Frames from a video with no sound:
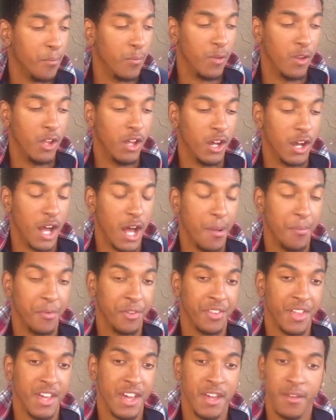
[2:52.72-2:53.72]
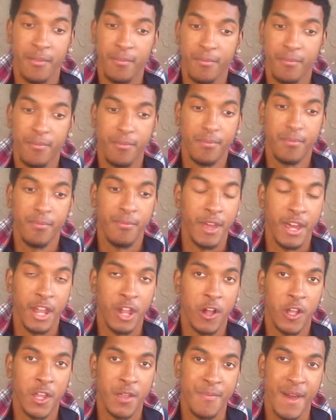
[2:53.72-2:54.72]
Look, I'm going to say it
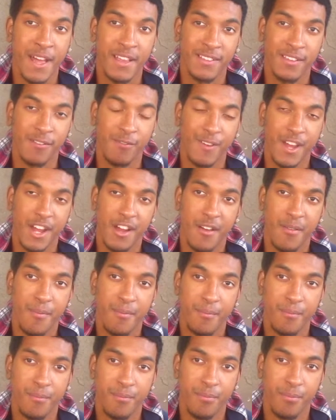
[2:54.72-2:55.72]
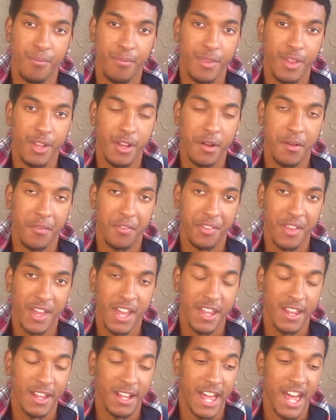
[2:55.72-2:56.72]
only makes it fair. You know what I'm
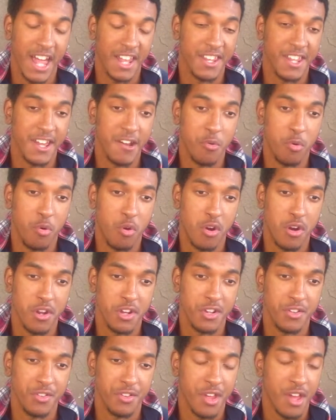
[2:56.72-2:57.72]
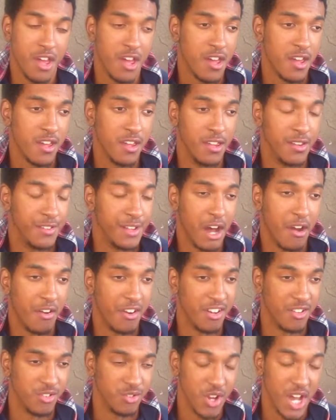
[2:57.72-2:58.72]
saying? The goddamn Warriors is
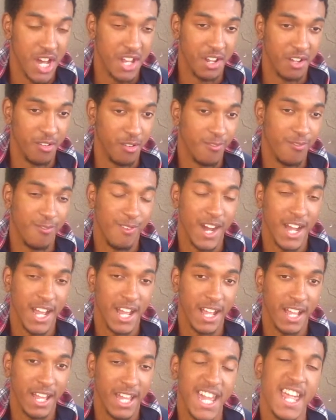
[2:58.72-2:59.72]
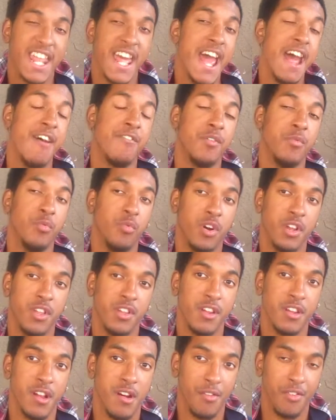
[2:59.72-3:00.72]
out here trying to fucking get everyone,
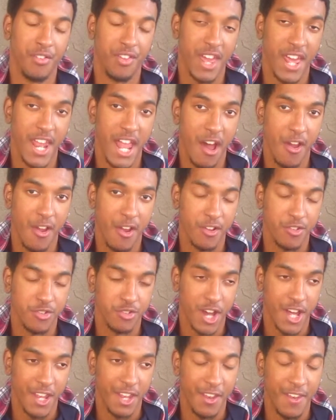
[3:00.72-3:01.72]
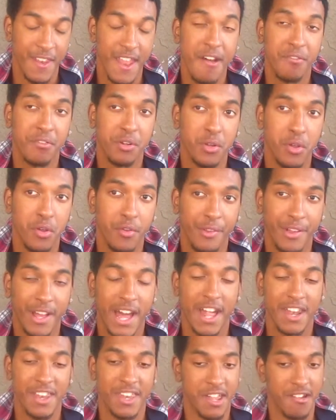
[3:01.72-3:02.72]
you know what I'm saying, out here trying to never lose a
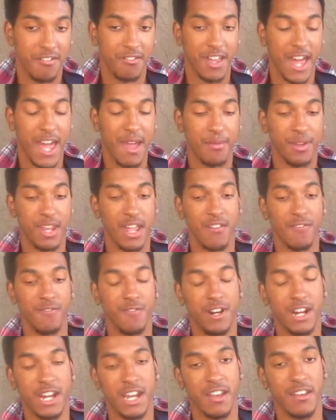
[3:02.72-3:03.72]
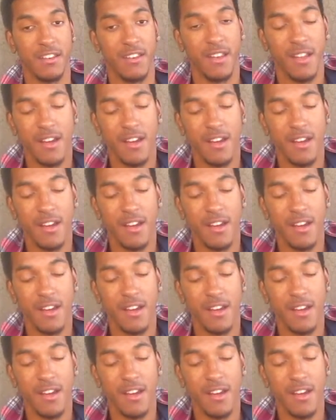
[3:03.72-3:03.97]
goddamn game in a fucking